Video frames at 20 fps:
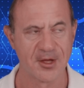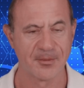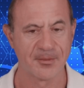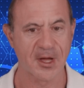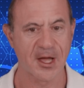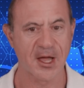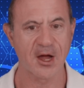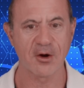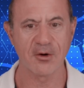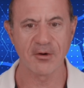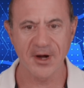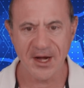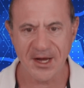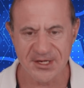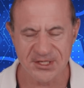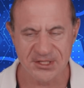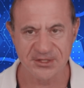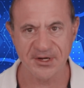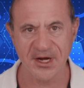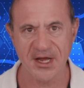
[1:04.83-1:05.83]
By
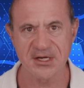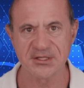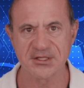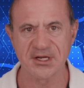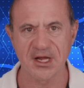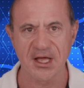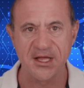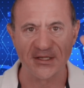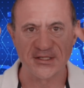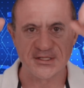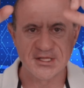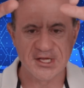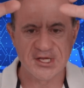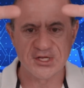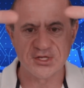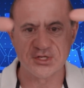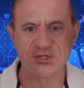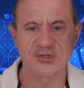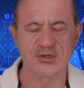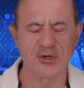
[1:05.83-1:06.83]
orchestration, it's the
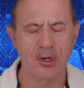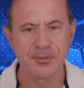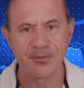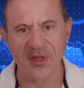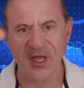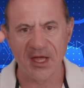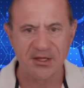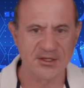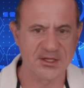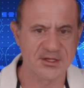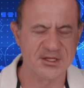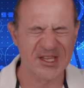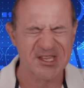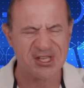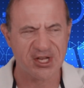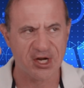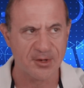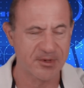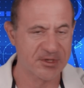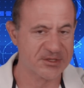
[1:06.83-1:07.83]
control plane that
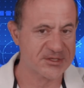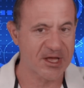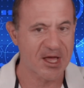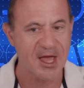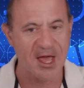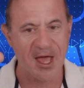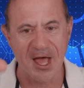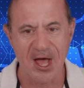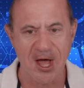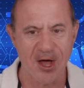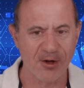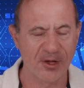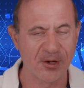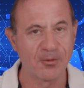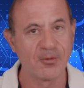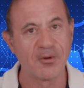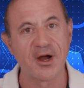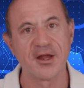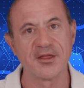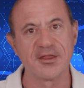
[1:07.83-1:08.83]
determines how and
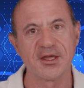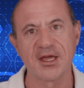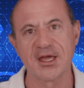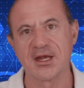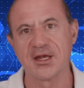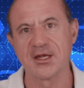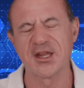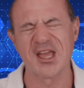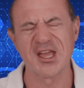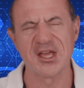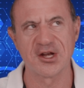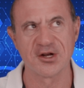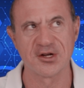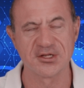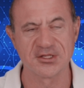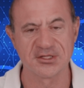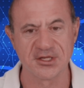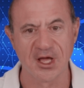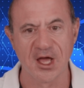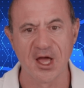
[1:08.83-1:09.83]
where the
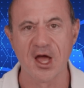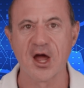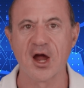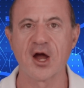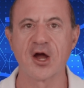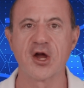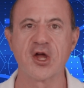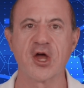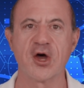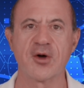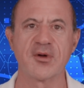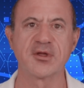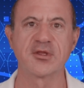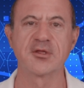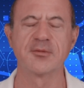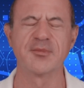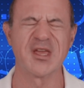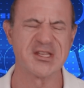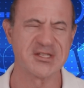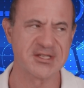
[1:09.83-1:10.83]
containers are going
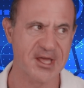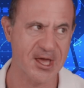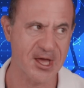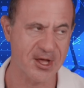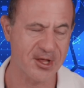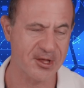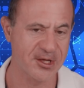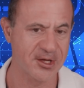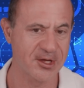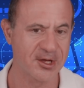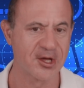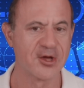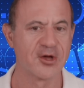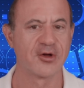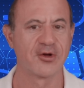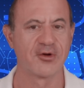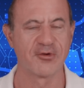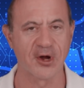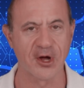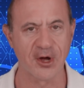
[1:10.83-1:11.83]
to be scaling,
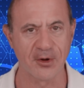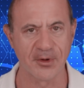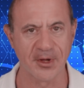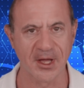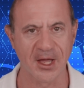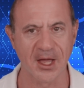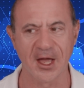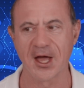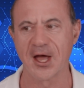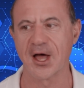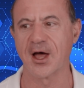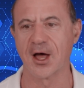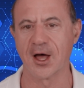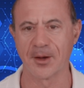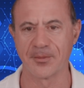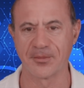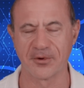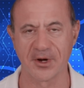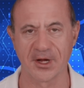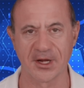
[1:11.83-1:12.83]
growing,
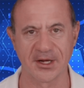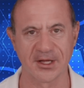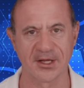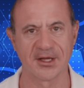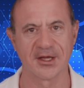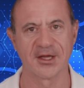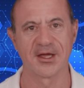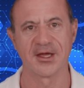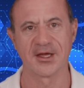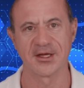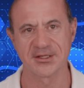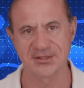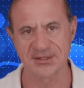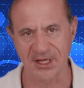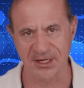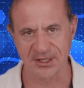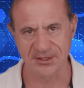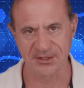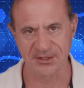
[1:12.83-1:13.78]
operating, etc.